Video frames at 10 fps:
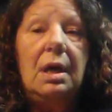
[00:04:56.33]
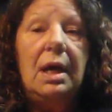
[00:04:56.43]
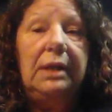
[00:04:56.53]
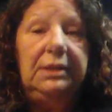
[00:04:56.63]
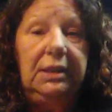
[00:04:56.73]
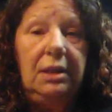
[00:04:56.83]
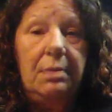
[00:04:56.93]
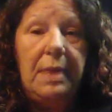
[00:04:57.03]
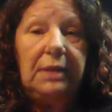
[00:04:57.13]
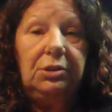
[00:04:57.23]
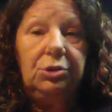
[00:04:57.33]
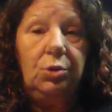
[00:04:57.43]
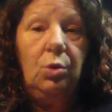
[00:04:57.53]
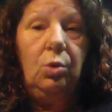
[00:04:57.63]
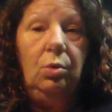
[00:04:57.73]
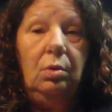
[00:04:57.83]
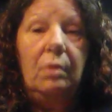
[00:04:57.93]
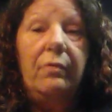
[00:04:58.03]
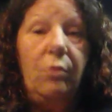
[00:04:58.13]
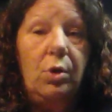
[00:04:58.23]
I did go back to school
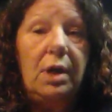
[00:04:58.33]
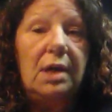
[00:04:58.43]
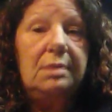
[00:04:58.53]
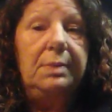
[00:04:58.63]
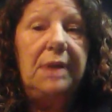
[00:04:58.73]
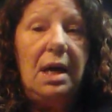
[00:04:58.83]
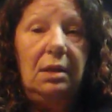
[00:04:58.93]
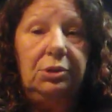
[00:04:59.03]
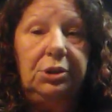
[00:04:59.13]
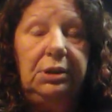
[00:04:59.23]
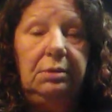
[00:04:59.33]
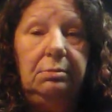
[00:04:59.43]
for cosmetology.